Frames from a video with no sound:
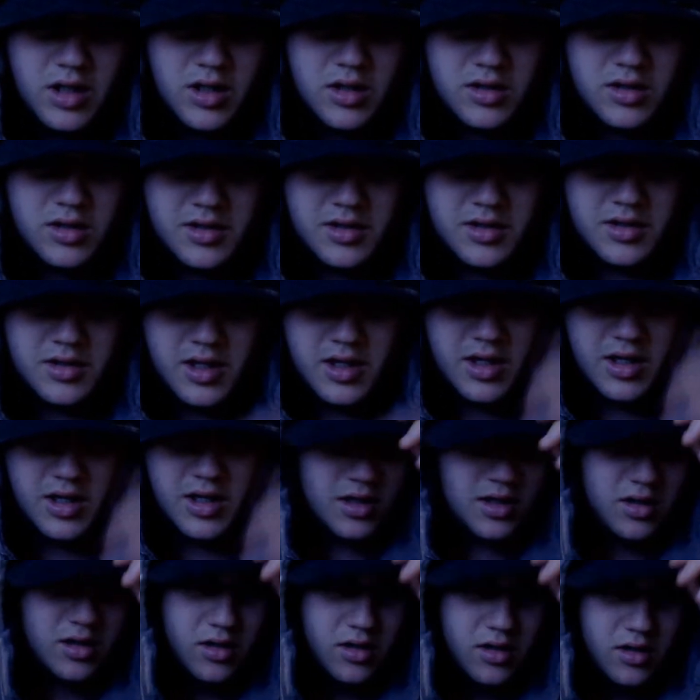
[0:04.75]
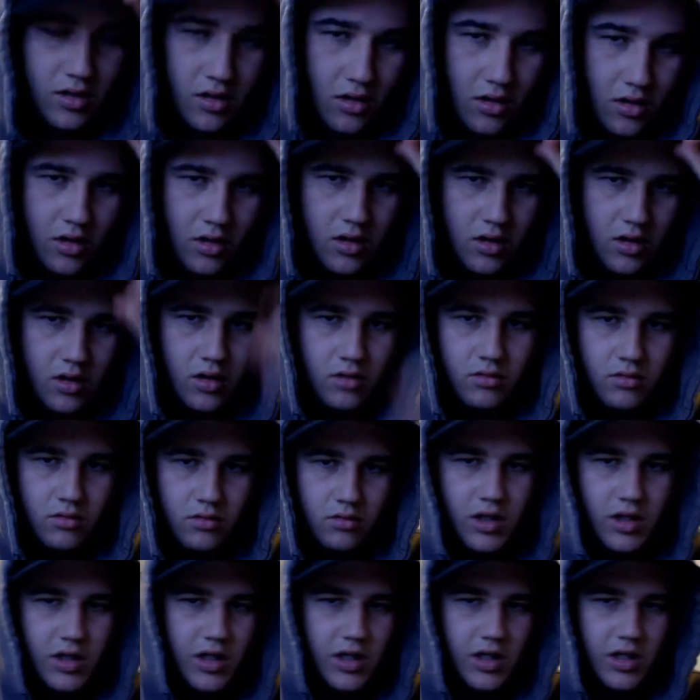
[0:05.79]
Today I'm going to
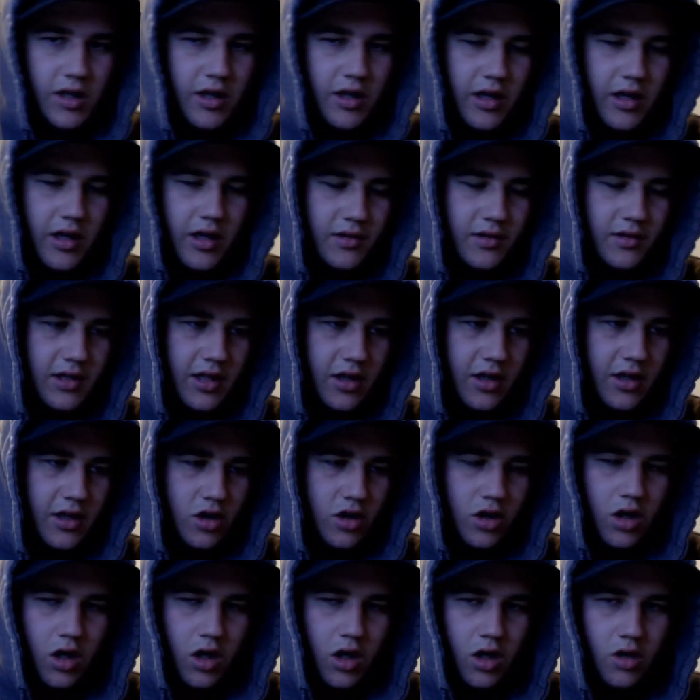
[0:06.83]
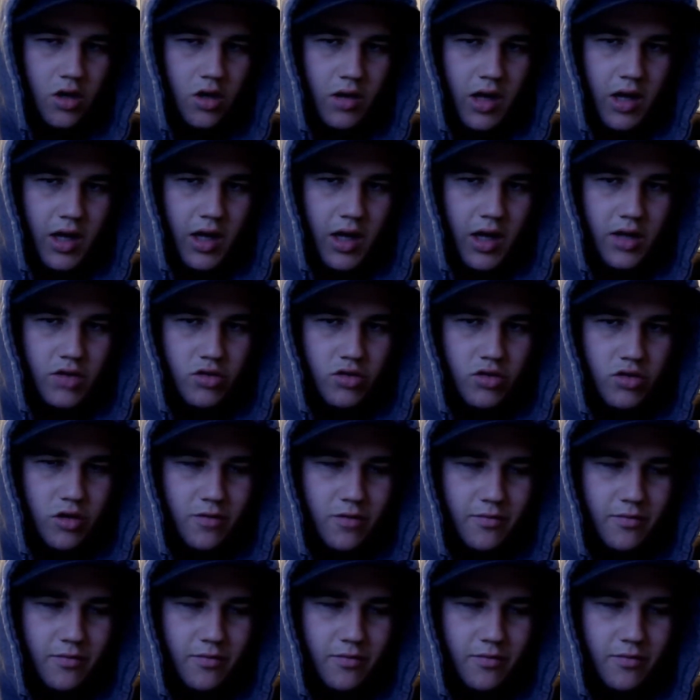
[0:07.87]
tell you how to get your Clo airdrop